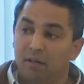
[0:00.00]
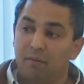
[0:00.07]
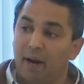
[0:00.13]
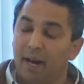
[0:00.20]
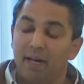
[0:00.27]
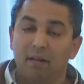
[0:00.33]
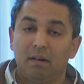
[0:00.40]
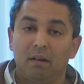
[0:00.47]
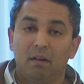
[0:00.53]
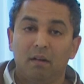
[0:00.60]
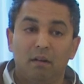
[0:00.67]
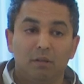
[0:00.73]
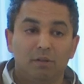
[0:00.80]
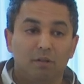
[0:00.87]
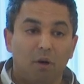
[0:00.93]
right?
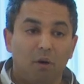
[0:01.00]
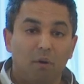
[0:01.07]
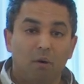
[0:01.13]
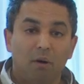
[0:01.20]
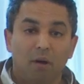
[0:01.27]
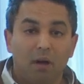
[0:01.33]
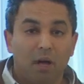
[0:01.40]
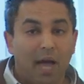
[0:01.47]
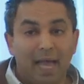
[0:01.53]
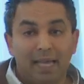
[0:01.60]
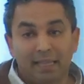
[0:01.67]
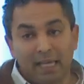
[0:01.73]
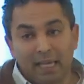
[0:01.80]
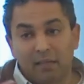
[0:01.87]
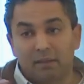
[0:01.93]
So
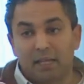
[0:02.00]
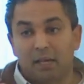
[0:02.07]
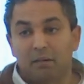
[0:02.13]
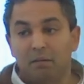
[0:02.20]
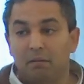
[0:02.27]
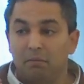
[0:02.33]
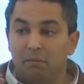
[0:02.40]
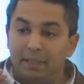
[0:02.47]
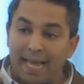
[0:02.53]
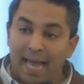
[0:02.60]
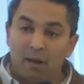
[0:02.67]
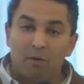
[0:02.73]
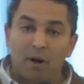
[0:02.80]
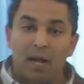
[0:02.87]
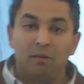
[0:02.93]
I think that
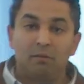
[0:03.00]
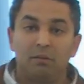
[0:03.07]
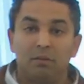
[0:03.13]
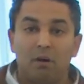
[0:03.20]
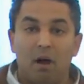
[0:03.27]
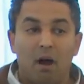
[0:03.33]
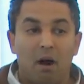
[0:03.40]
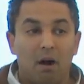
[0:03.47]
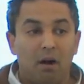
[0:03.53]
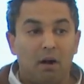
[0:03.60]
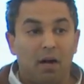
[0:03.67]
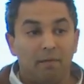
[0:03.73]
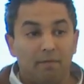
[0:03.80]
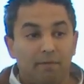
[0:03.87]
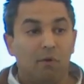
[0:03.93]
down rounds
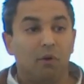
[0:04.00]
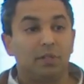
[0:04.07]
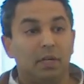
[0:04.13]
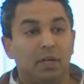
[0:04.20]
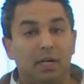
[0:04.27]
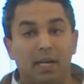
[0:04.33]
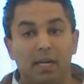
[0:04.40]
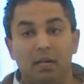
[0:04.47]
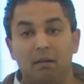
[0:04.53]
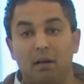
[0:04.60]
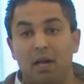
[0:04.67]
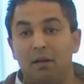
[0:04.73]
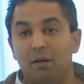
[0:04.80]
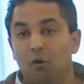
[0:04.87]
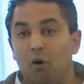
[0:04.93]
are unfortunately
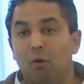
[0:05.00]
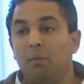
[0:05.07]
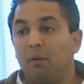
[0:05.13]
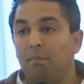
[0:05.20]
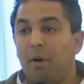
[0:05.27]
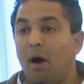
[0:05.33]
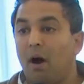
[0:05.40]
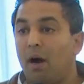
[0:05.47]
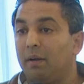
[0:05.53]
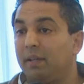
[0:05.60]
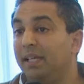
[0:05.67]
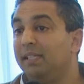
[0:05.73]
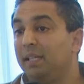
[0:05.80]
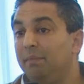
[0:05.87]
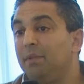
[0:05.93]
a normal part.
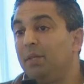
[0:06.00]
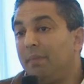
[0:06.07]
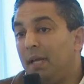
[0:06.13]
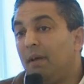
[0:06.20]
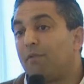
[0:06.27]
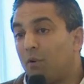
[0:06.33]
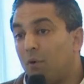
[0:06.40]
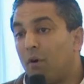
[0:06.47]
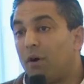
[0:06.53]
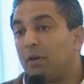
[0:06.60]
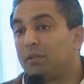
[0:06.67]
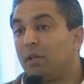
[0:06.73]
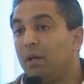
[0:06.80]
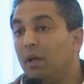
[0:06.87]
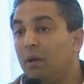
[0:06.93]
They seem to be, of
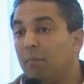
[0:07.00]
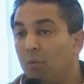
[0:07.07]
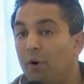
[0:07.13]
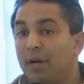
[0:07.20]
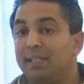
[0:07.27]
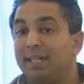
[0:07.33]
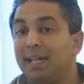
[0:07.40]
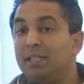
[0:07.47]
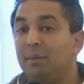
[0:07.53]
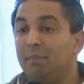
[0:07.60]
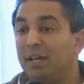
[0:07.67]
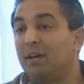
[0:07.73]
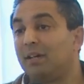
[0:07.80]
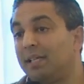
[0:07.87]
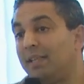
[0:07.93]
course, more extension
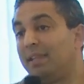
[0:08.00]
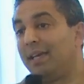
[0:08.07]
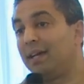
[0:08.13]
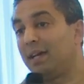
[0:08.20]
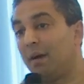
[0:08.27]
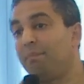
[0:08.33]
because I think